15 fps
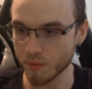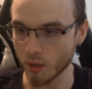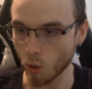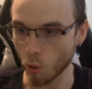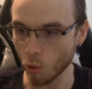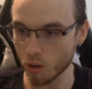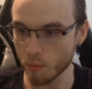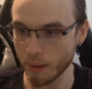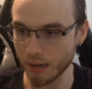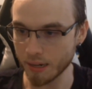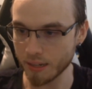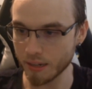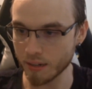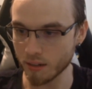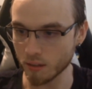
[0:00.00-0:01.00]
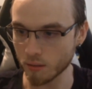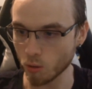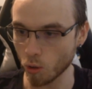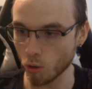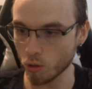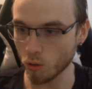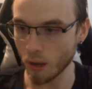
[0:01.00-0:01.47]
automatic
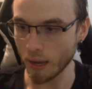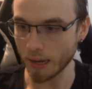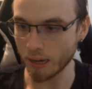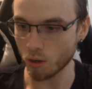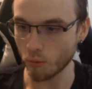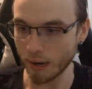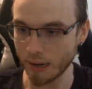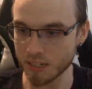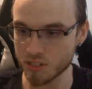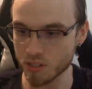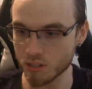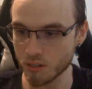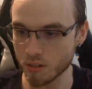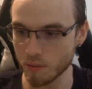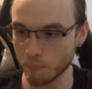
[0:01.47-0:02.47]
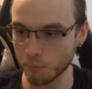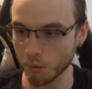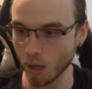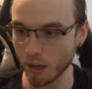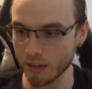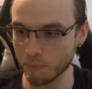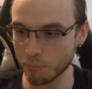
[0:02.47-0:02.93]
low light correction,
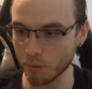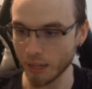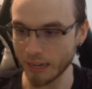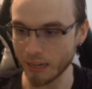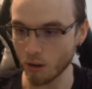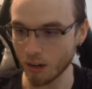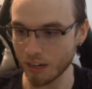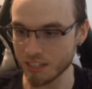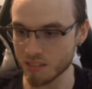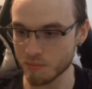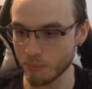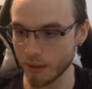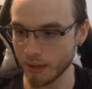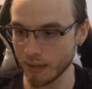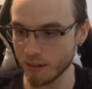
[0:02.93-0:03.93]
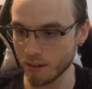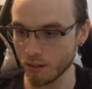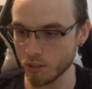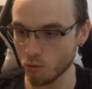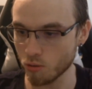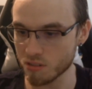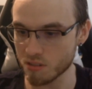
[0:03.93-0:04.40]
plug and play high speed
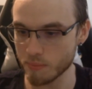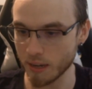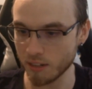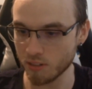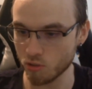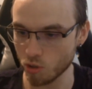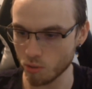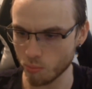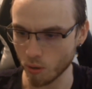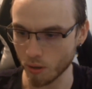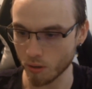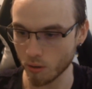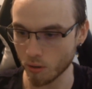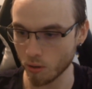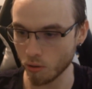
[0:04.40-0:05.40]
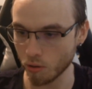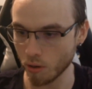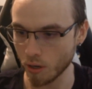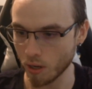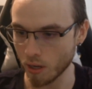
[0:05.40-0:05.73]
USB 2.0,